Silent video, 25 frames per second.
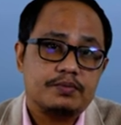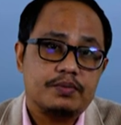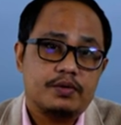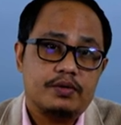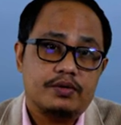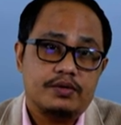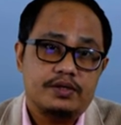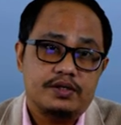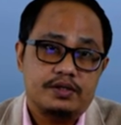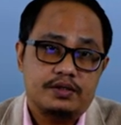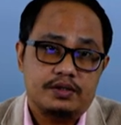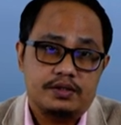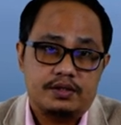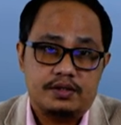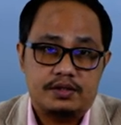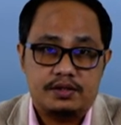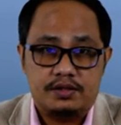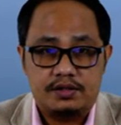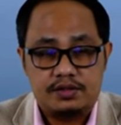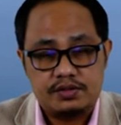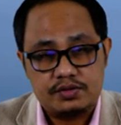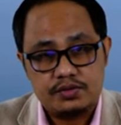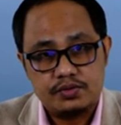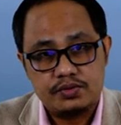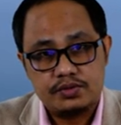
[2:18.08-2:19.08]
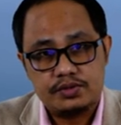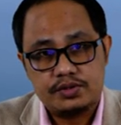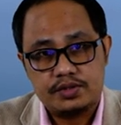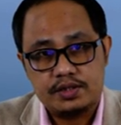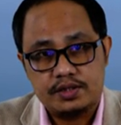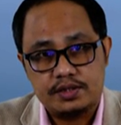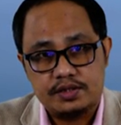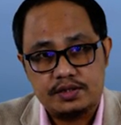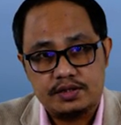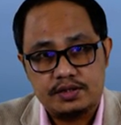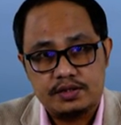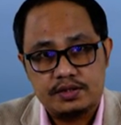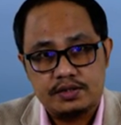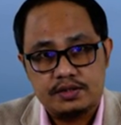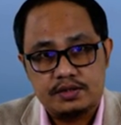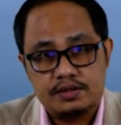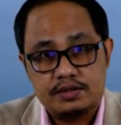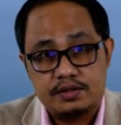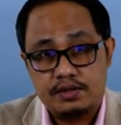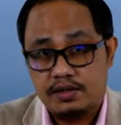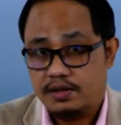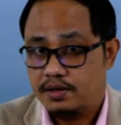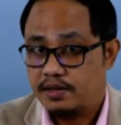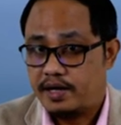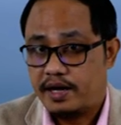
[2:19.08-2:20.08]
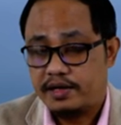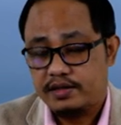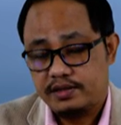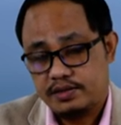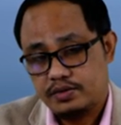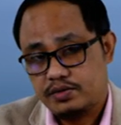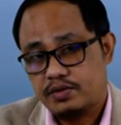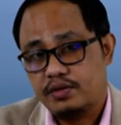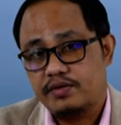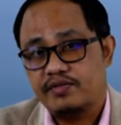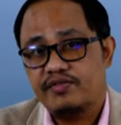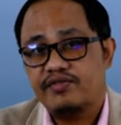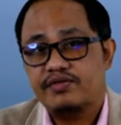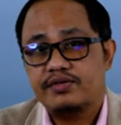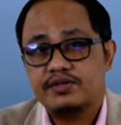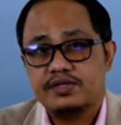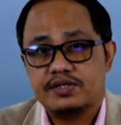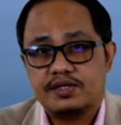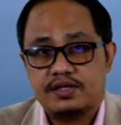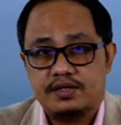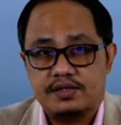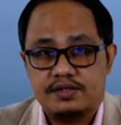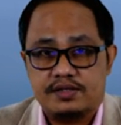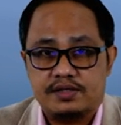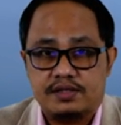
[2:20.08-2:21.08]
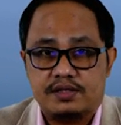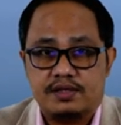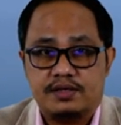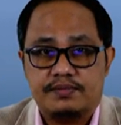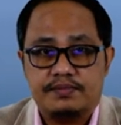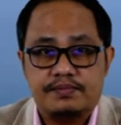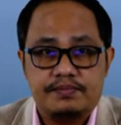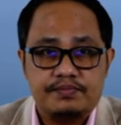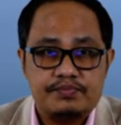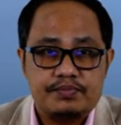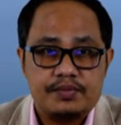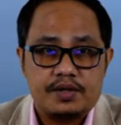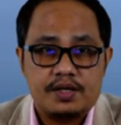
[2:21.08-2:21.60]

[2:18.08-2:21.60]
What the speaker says: flow resources, that is on the first concept,